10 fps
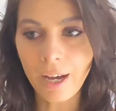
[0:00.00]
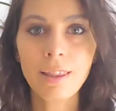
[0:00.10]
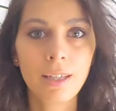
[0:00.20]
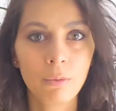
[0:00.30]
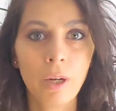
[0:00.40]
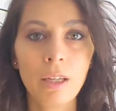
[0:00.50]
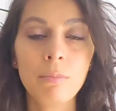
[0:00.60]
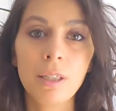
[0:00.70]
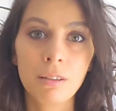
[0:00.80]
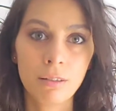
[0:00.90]
got that way
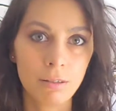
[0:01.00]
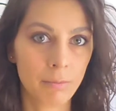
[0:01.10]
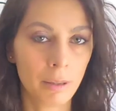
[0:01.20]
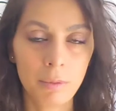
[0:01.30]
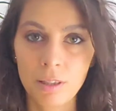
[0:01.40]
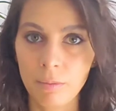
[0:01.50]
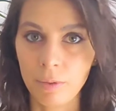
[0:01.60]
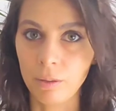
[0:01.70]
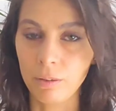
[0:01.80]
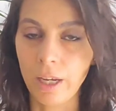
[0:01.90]
because maybe
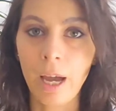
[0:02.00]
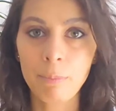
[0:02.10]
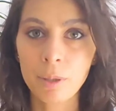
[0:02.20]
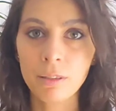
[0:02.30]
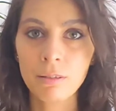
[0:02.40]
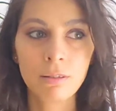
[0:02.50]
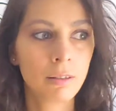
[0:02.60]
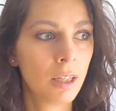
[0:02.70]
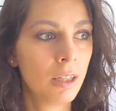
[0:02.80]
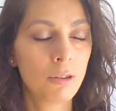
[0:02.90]
something
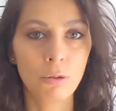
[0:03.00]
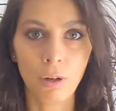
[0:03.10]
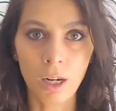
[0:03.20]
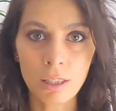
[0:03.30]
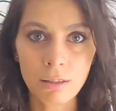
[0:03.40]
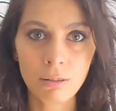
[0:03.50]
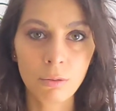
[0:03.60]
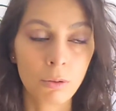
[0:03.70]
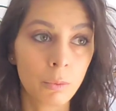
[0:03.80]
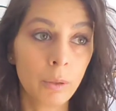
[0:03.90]
happened to us
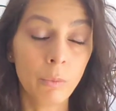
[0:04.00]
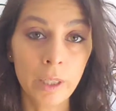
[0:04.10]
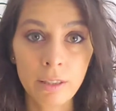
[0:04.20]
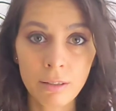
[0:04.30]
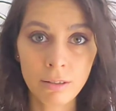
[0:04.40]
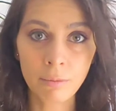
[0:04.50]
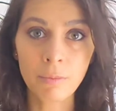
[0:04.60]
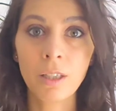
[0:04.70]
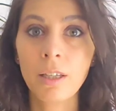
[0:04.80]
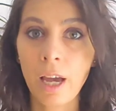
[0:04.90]
or we witnessed
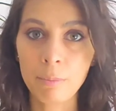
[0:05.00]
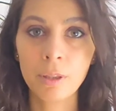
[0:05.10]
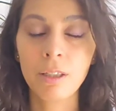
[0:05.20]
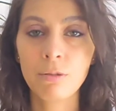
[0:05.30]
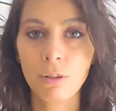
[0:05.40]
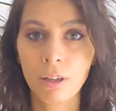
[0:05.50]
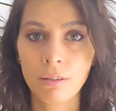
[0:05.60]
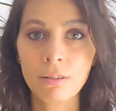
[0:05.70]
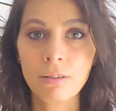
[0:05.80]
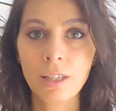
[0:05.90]
something happening to
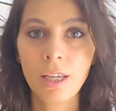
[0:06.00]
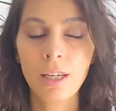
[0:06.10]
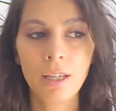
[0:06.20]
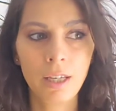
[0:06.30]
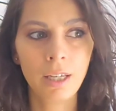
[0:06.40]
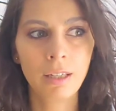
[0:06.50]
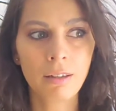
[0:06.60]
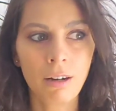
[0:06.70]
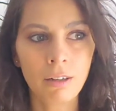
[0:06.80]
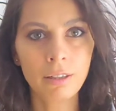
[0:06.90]
others,
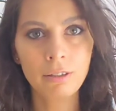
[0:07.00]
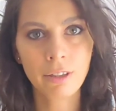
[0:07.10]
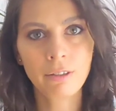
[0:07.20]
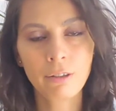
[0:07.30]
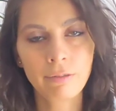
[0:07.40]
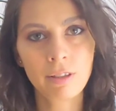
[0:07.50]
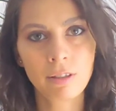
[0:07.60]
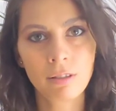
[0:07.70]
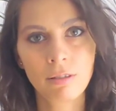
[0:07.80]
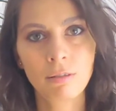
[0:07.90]
and our entire nervous
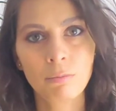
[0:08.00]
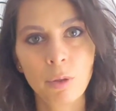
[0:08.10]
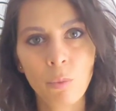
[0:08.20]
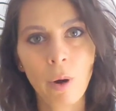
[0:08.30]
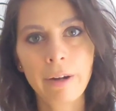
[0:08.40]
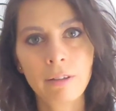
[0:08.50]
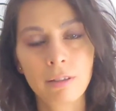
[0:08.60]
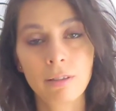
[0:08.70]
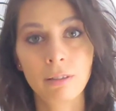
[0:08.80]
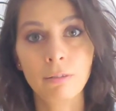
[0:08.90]
system rewired
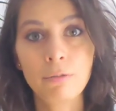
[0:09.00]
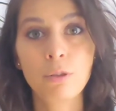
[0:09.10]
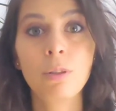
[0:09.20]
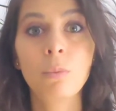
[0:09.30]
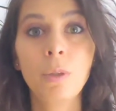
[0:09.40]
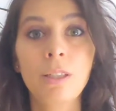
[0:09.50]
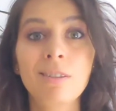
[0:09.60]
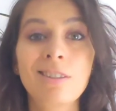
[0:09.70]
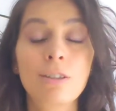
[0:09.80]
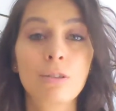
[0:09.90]
itself so that we
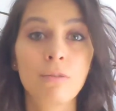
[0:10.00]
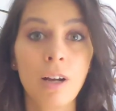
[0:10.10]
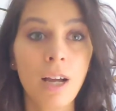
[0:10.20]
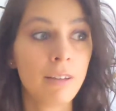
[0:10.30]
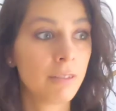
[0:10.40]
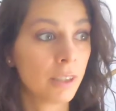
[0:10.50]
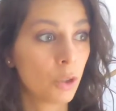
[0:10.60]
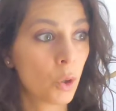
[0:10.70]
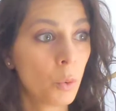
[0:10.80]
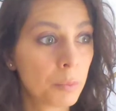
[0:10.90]
could survive
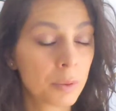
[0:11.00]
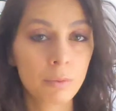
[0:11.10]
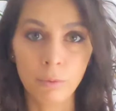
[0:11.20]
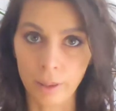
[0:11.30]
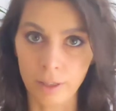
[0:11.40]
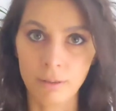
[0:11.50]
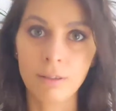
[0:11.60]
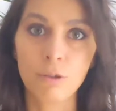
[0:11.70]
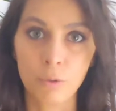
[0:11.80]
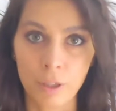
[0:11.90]
and cope with that
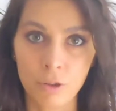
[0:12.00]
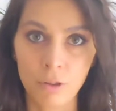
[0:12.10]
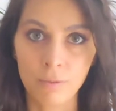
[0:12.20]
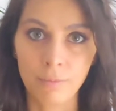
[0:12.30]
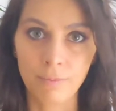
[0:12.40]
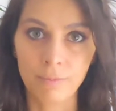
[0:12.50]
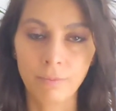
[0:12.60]
situation.